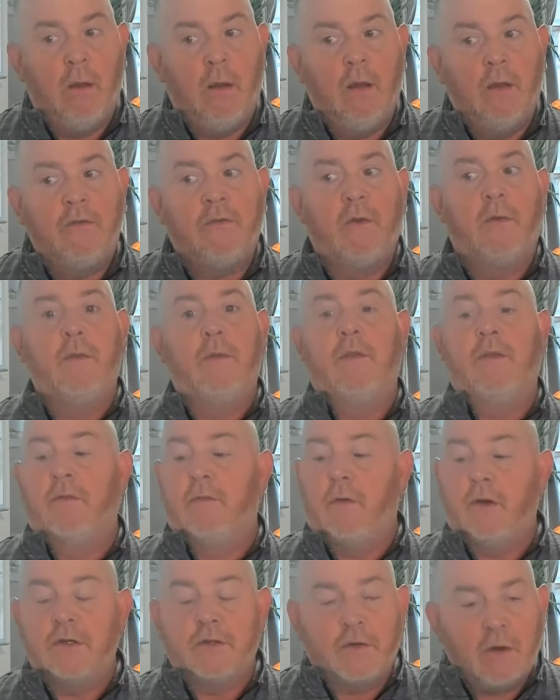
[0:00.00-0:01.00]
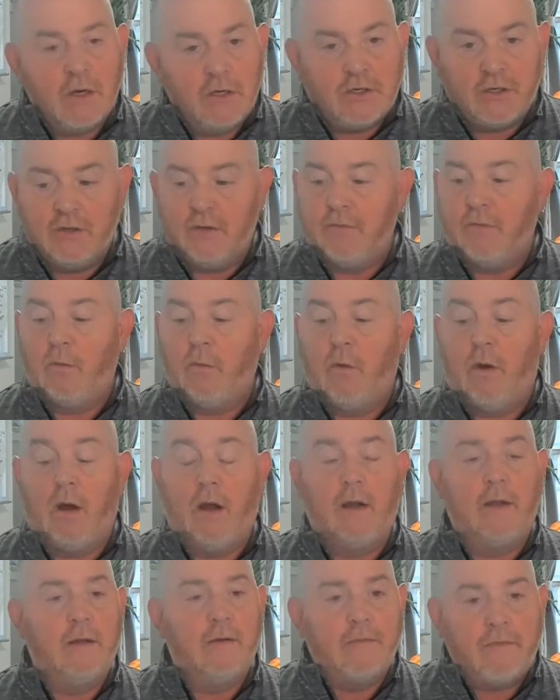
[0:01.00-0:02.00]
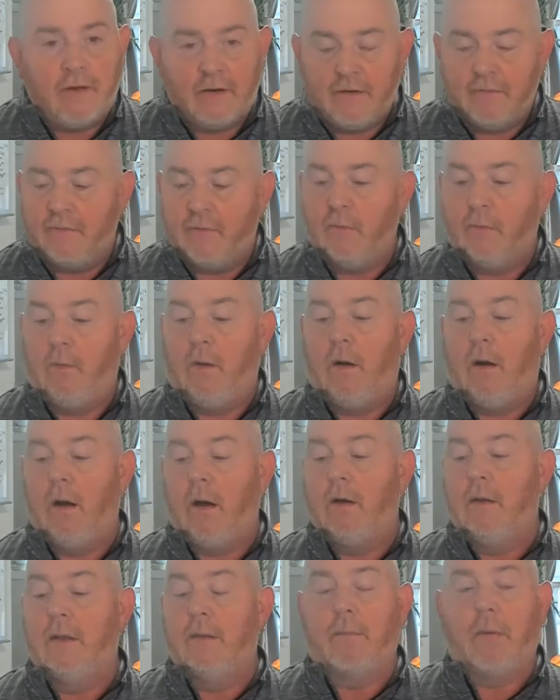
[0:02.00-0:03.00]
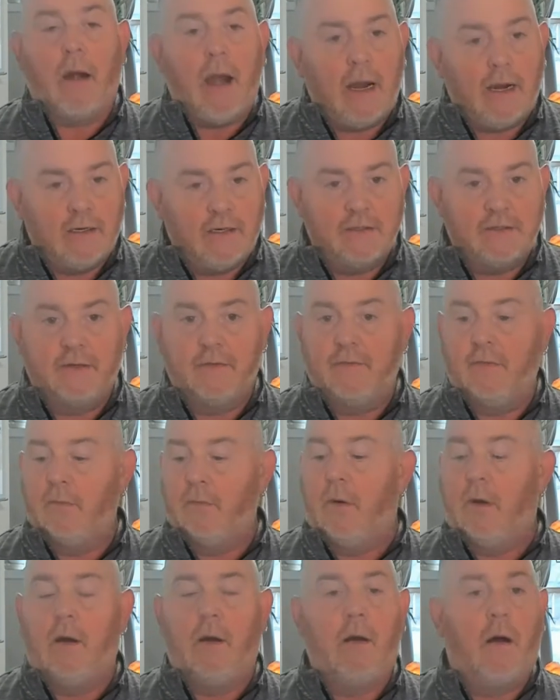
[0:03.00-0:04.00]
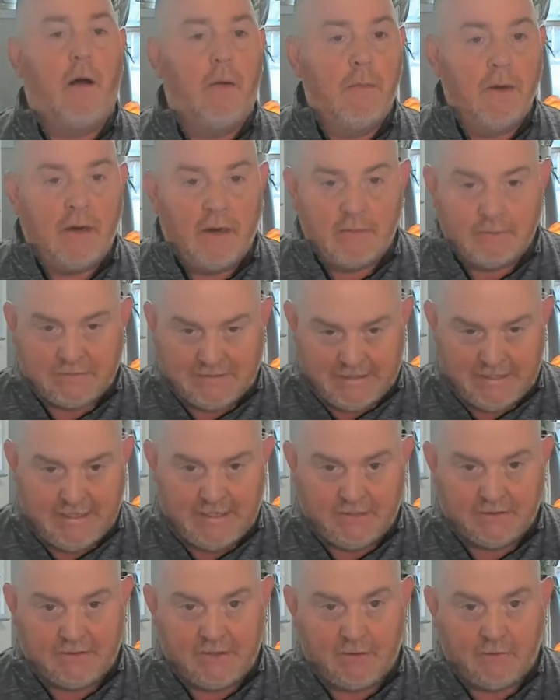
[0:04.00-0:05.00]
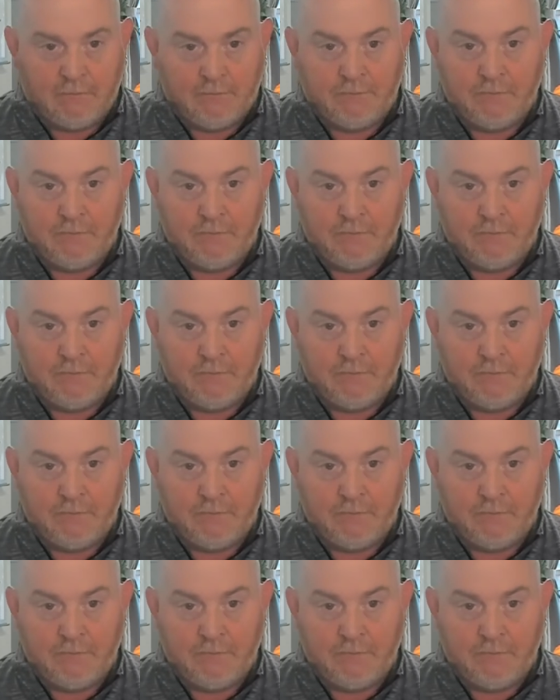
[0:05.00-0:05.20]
so that the frustration of the walk, the fun of the walk, the practice of the walk all becomes easier.